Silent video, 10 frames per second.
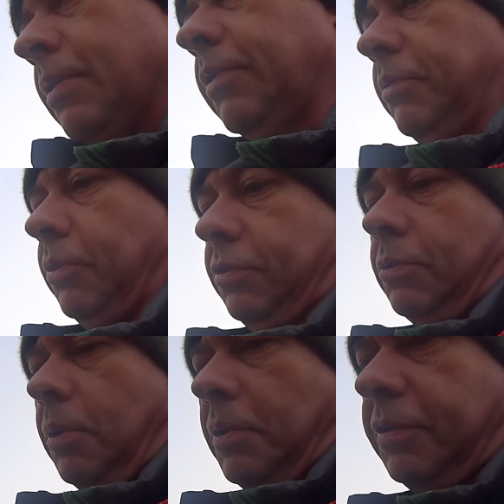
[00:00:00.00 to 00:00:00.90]
So I'm not sure
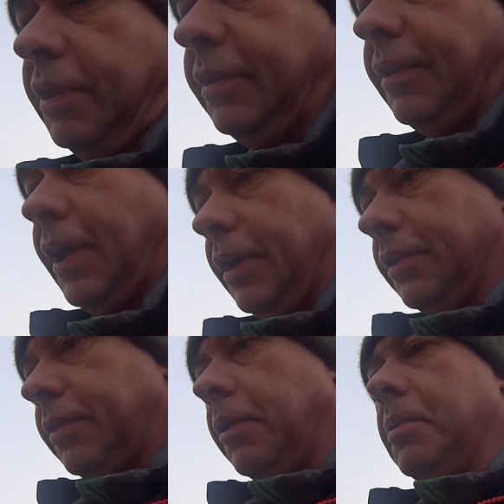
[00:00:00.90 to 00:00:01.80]
what we'll see today at the
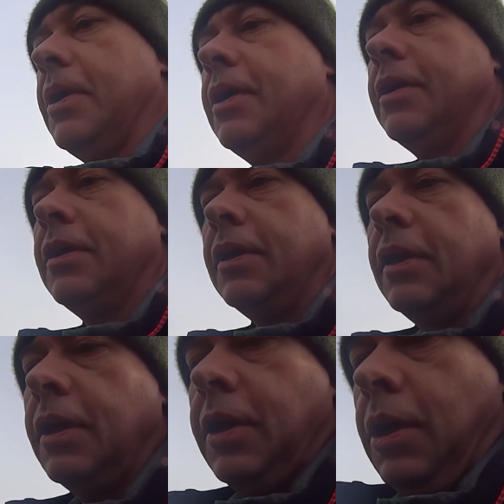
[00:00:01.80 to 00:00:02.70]
top.
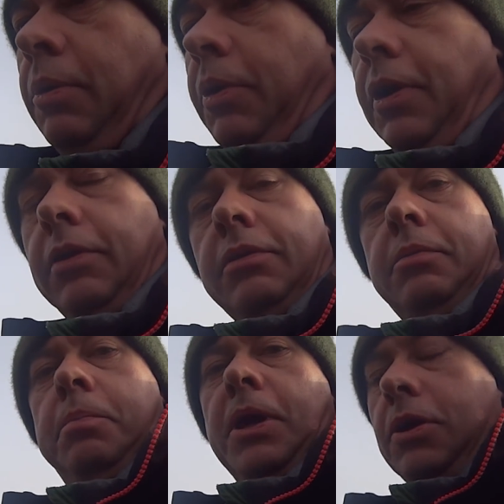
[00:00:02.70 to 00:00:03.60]
We're going on a
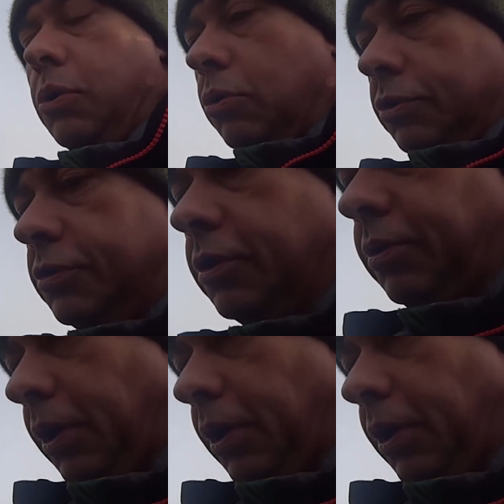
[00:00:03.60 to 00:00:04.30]
big horseshoe